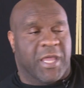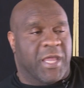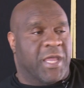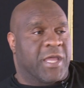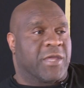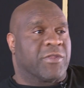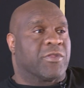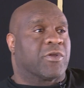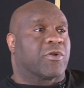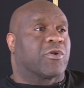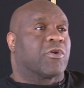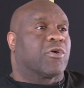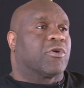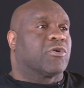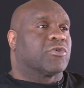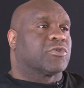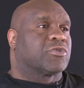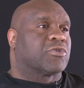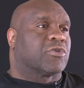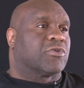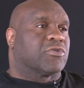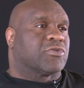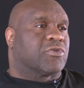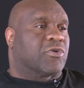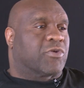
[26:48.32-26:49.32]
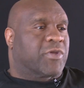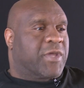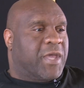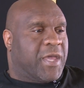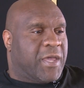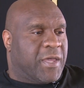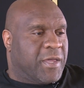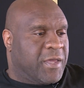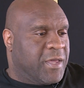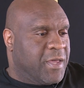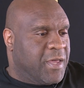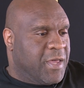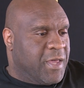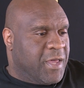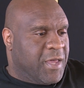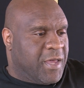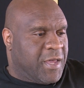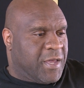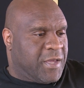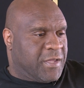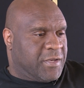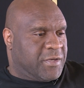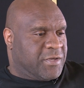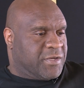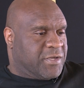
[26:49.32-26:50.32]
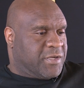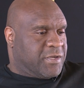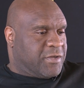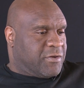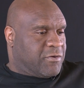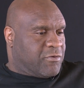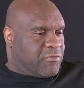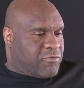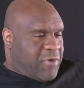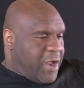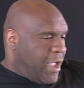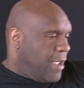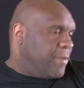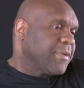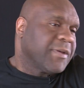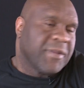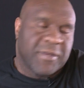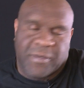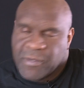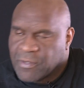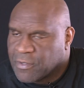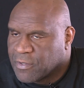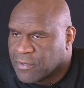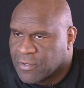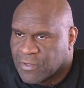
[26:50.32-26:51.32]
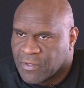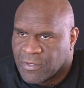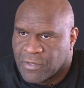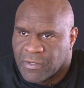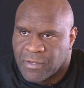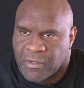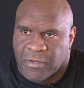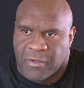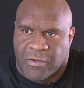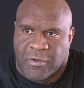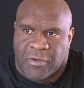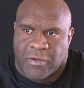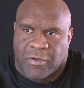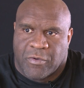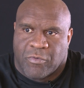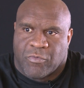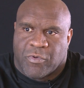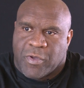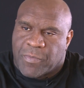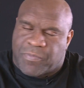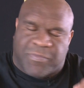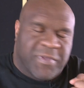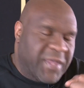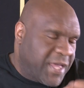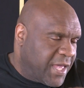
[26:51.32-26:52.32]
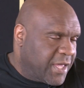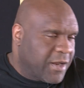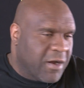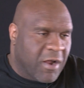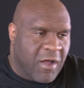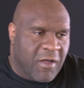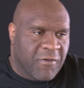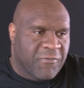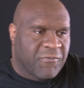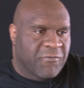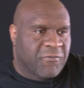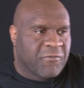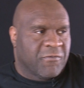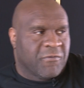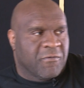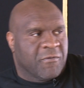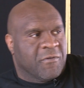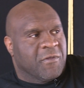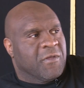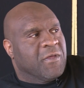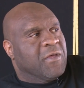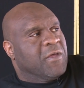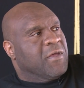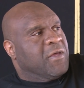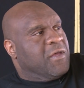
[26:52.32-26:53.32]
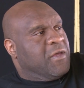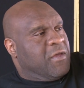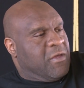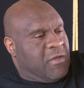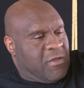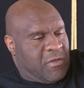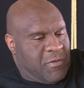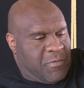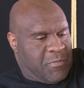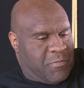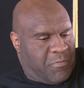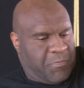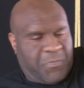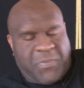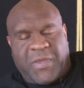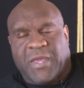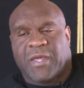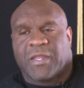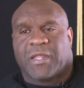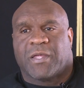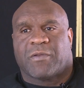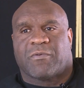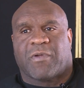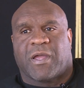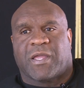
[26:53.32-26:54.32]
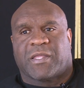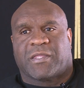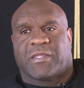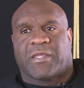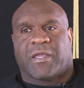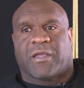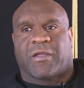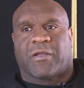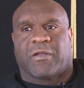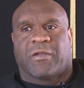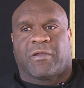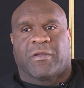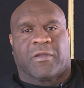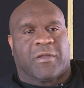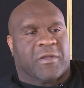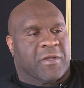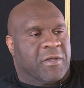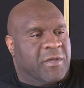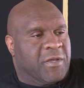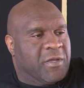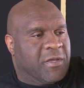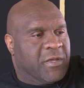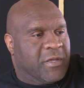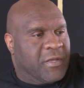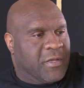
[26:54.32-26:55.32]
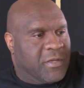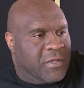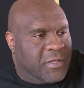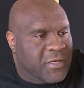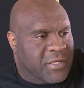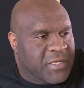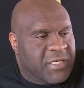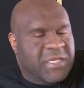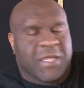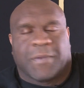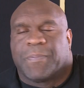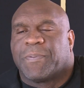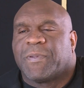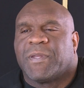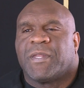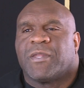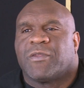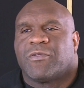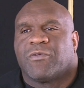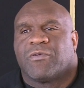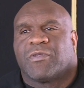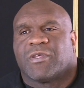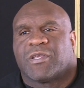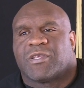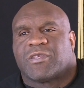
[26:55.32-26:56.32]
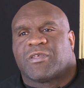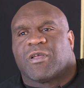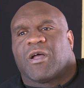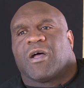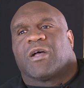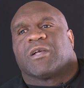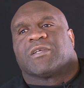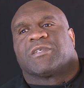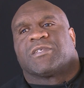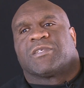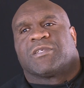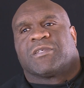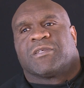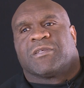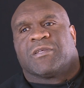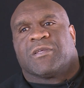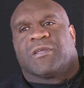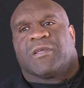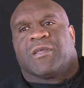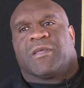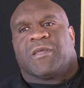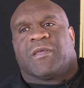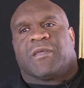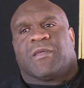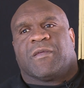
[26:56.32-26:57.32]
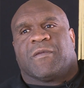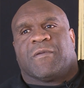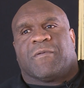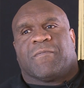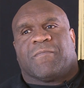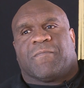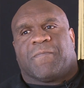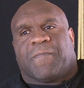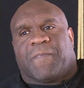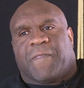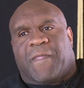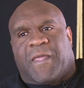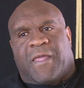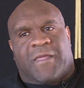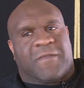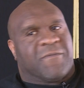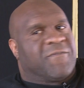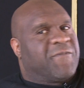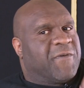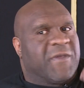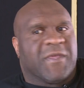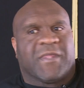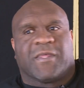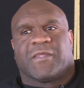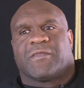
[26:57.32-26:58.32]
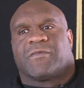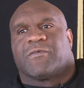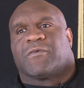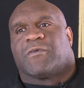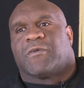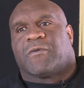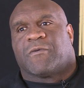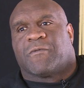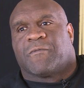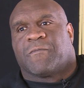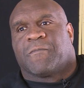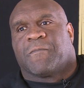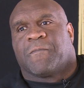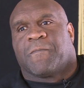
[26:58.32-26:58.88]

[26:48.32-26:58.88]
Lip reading: And the girl goes, okay, and she grab it, rip the head off, peel it right there, dip it into the sauce, and feed it to you.